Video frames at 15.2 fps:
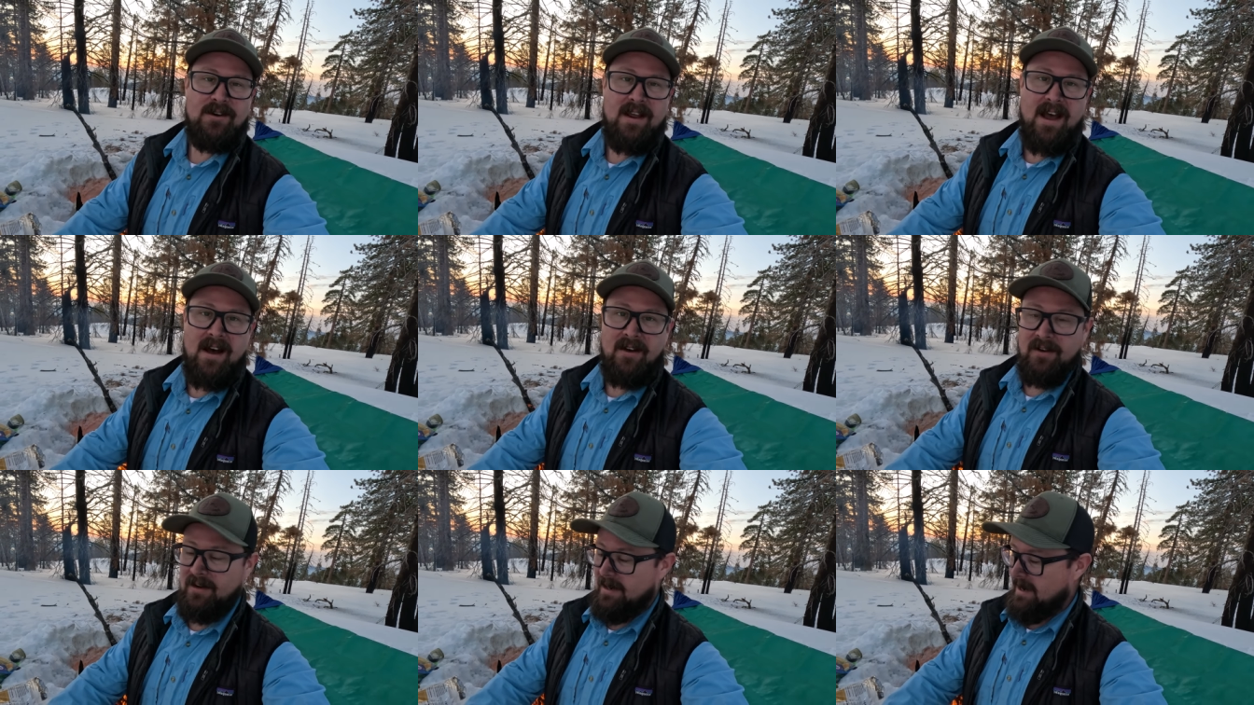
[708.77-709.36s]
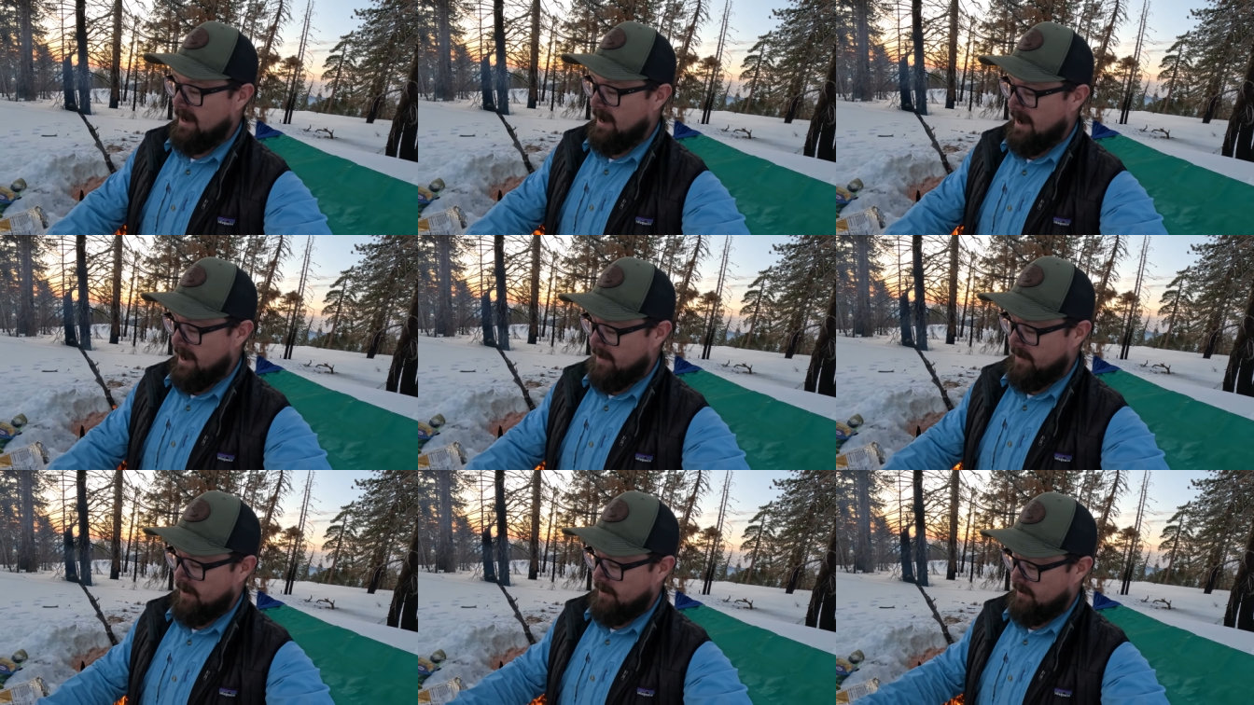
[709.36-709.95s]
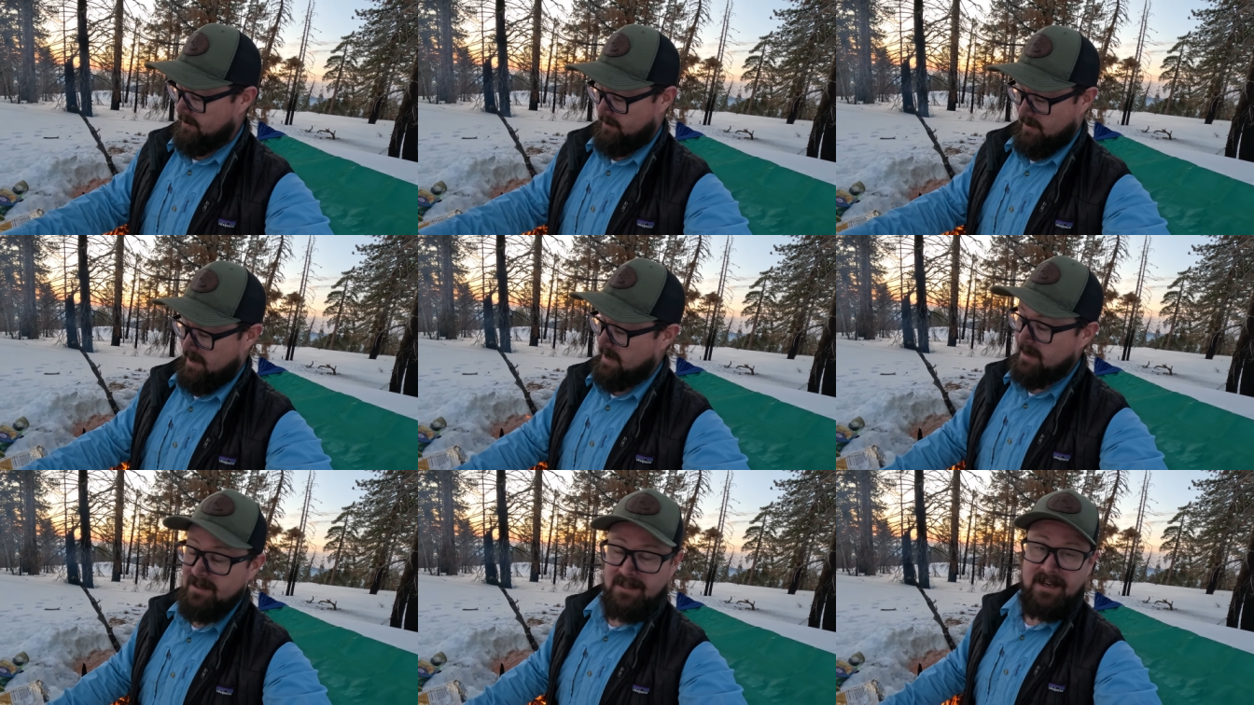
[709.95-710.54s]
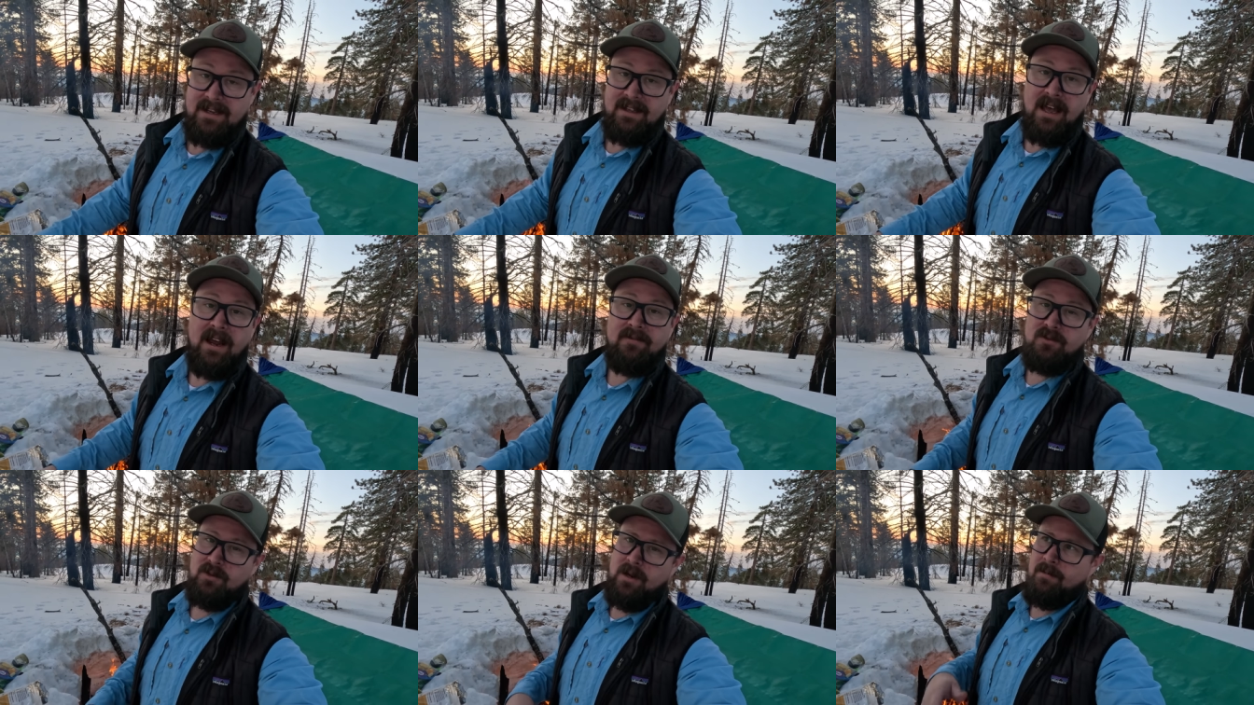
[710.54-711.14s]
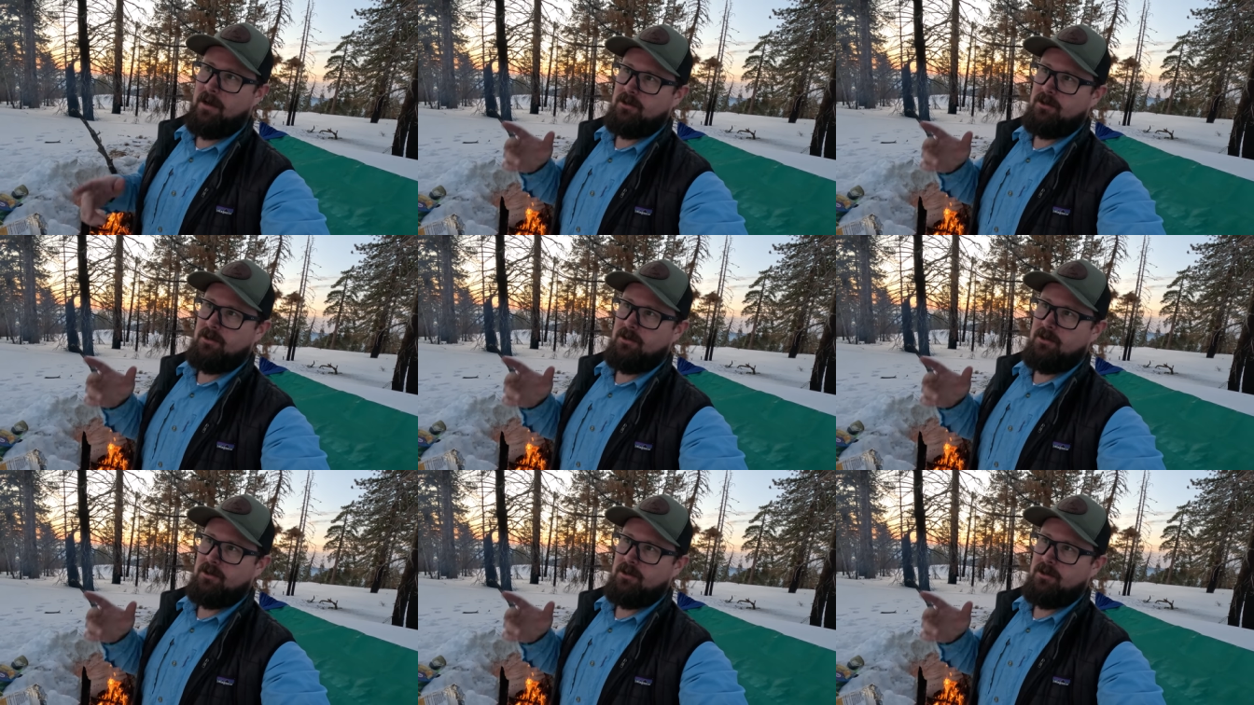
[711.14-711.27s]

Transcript: turn out, uh, there is a live stream.